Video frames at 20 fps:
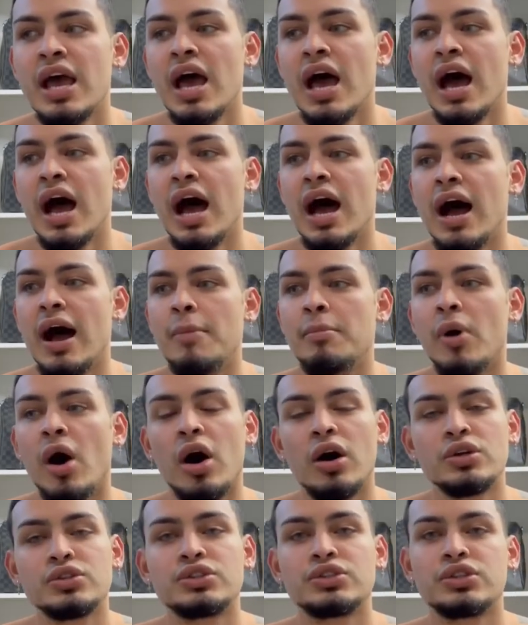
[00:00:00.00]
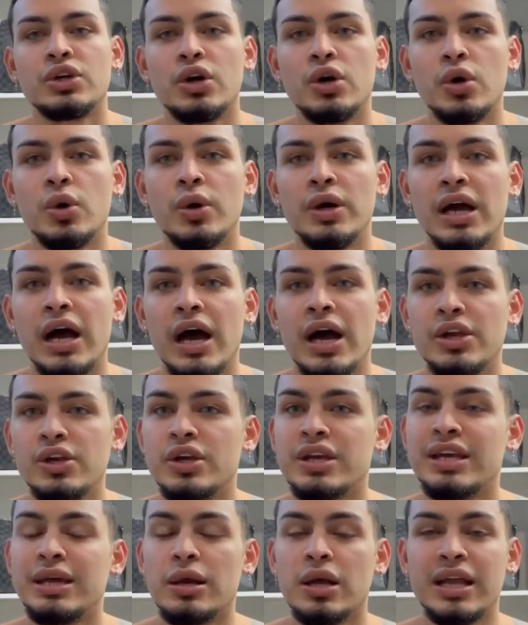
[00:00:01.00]
Um, also, uh,
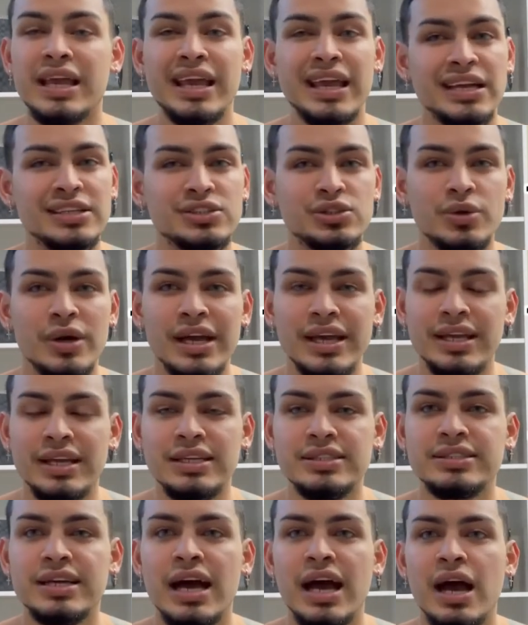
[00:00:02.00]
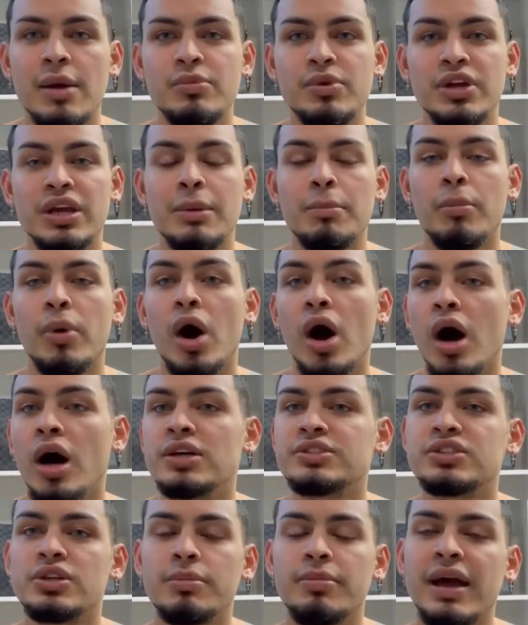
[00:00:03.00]
you can cancel at any time. You can
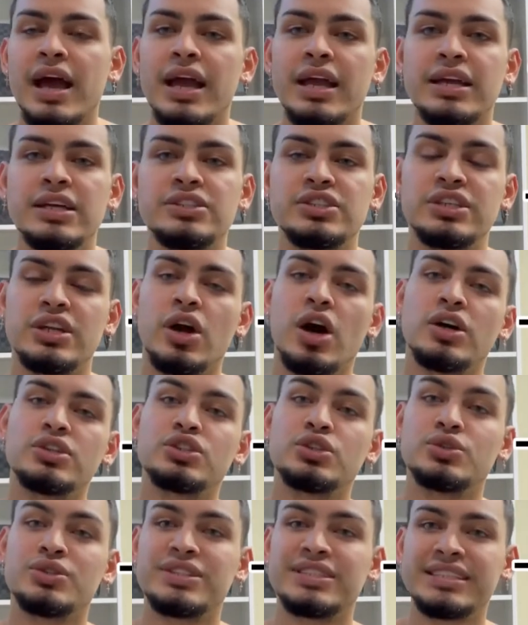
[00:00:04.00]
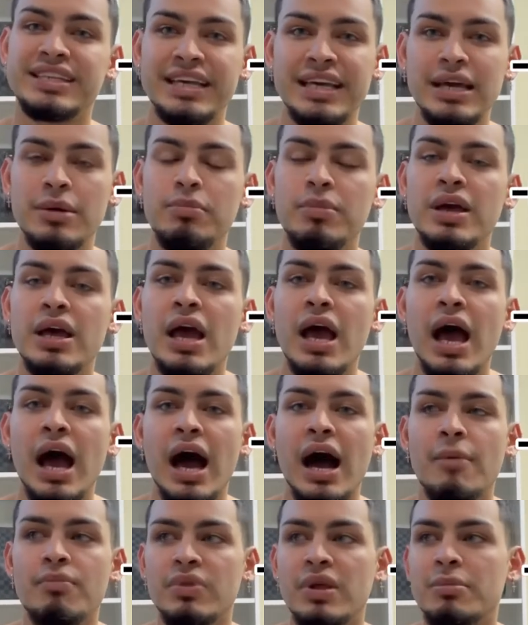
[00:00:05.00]
pause your package and also skip
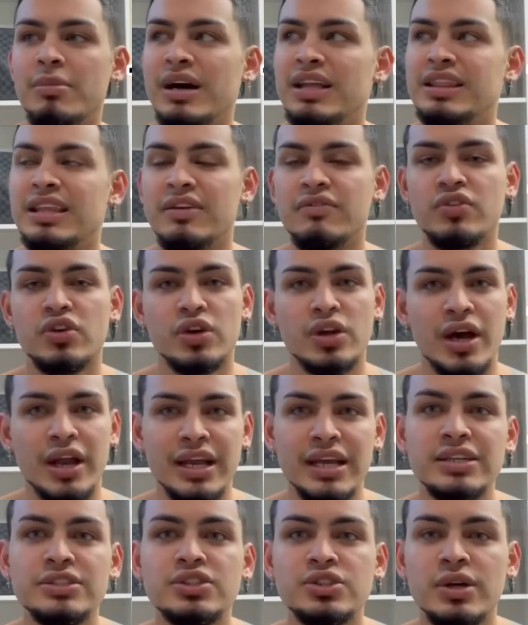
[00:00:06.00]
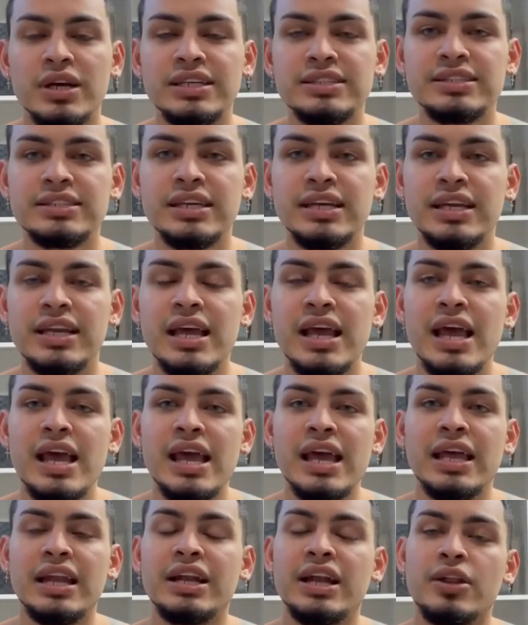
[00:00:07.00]
Um, the month if you're not interested.
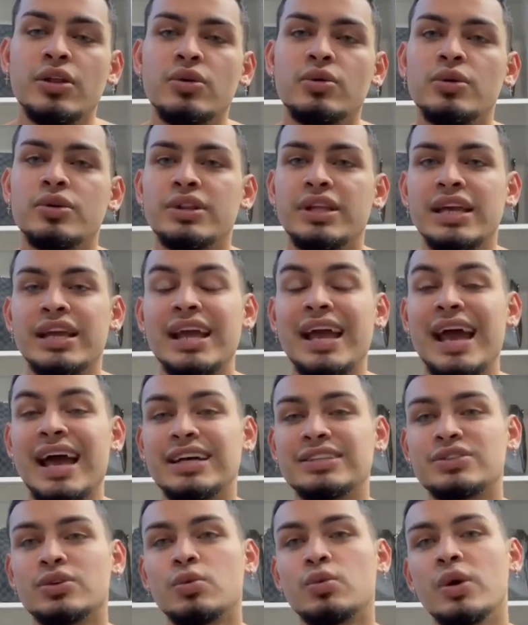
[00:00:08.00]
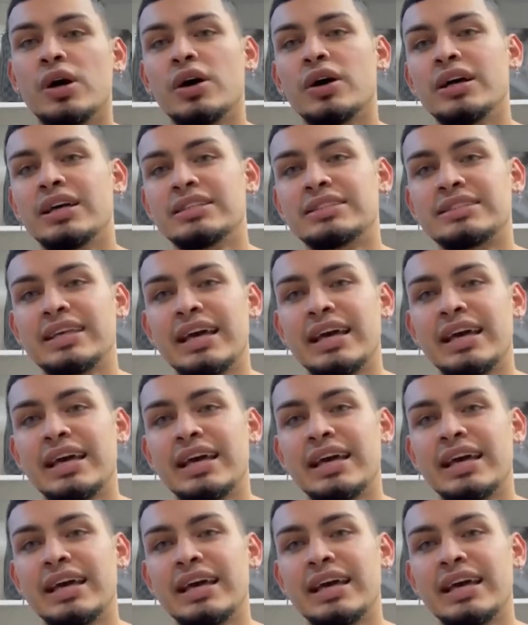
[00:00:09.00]
And another cool thing as well is that